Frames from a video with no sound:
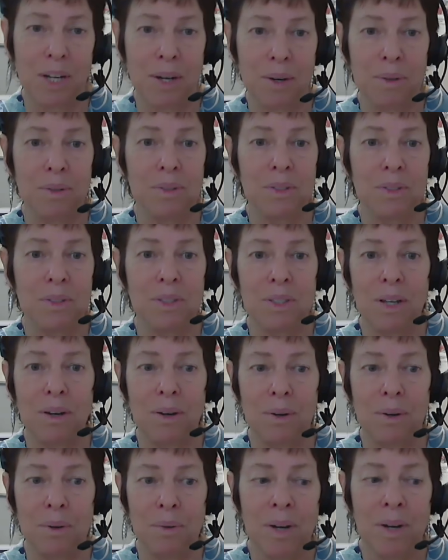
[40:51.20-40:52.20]

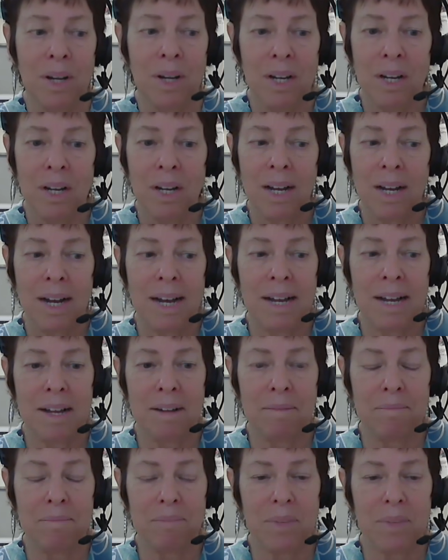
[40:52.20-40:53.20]
So
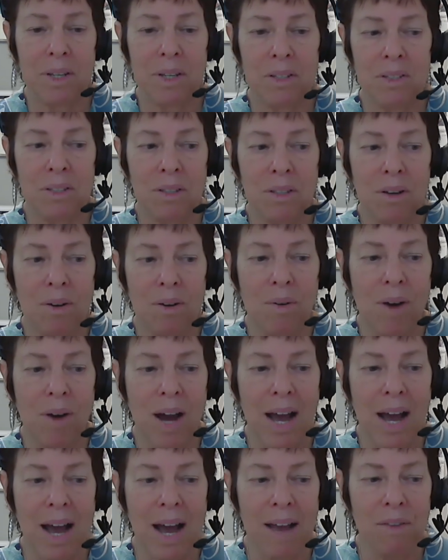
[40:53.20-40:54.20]

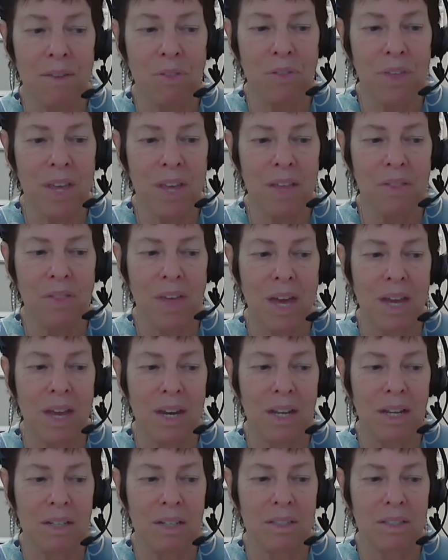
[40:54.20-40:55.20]
I think that
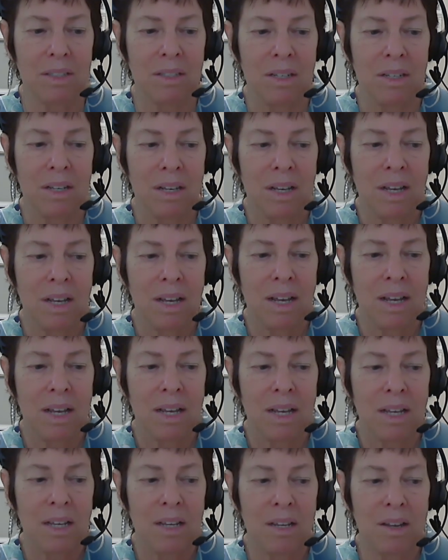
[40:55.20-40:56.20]

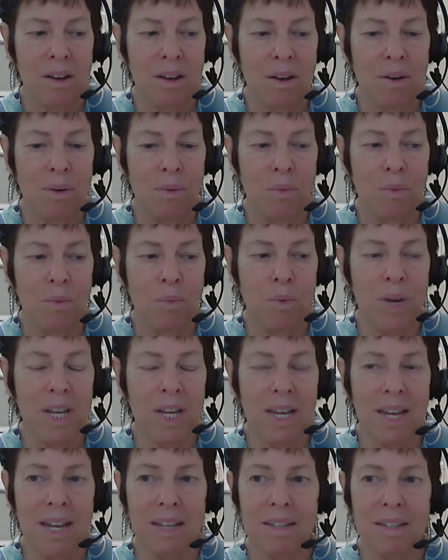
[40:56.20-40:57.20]
we
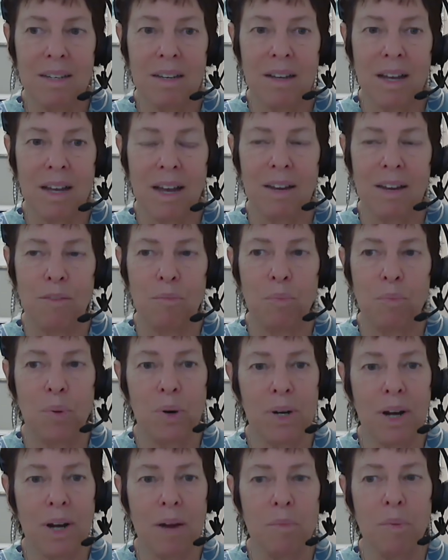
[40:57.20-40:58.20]
need to kind of
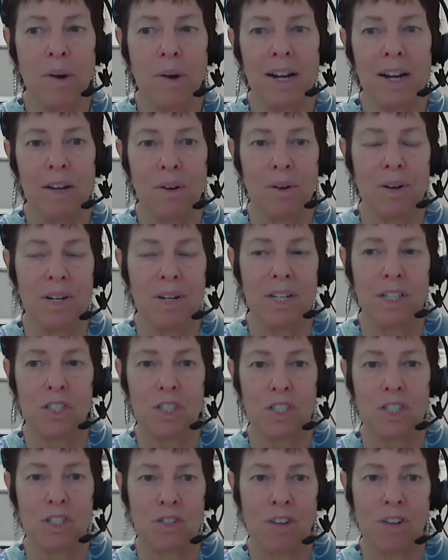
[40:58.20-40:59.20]
put our priorities
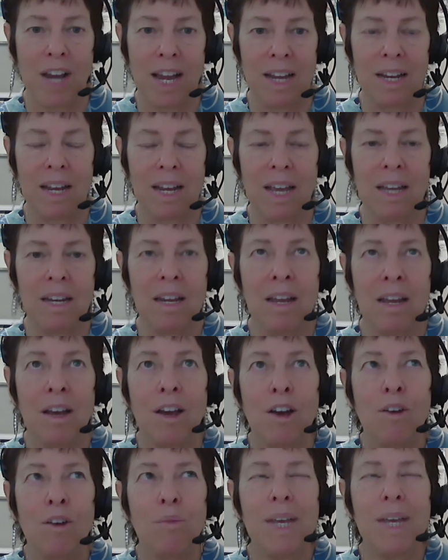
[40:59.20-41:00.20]
straight. And
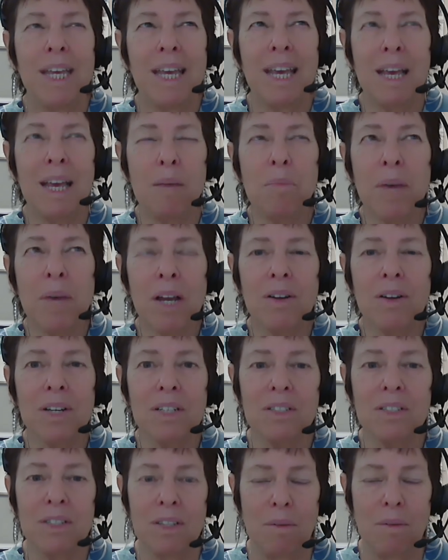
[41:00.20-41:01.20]
we keep hearing
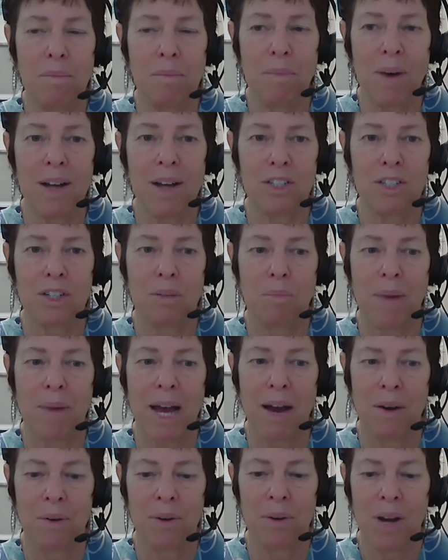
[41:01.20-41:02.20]
so much
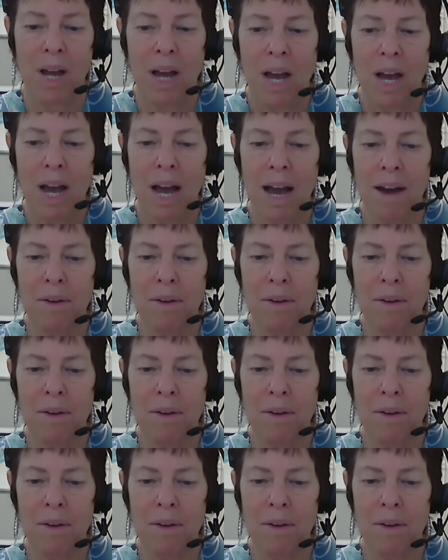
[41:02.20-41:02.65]
about how